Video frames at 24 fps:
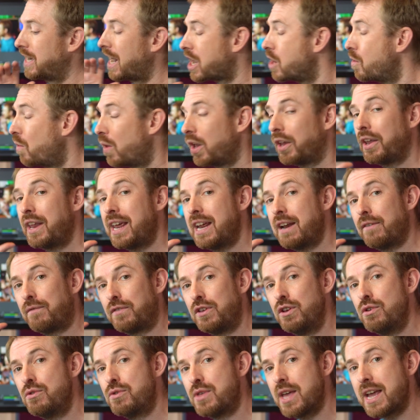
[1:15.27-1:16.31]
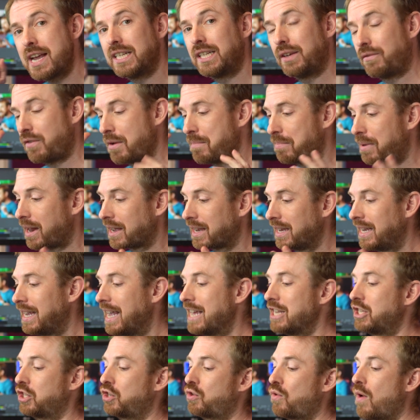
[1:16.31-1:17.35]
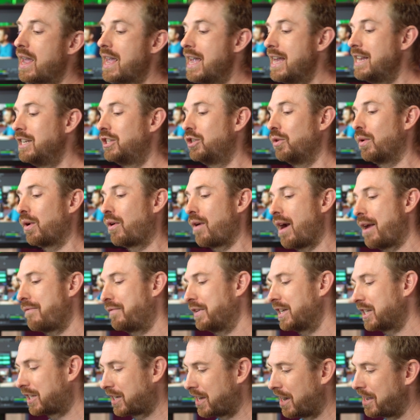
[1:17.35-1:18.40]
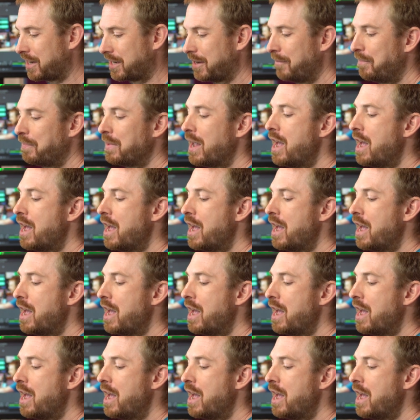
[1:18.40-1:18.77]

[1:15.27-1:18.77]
Now you will need a few things if you're plugging it straight into a graphics card.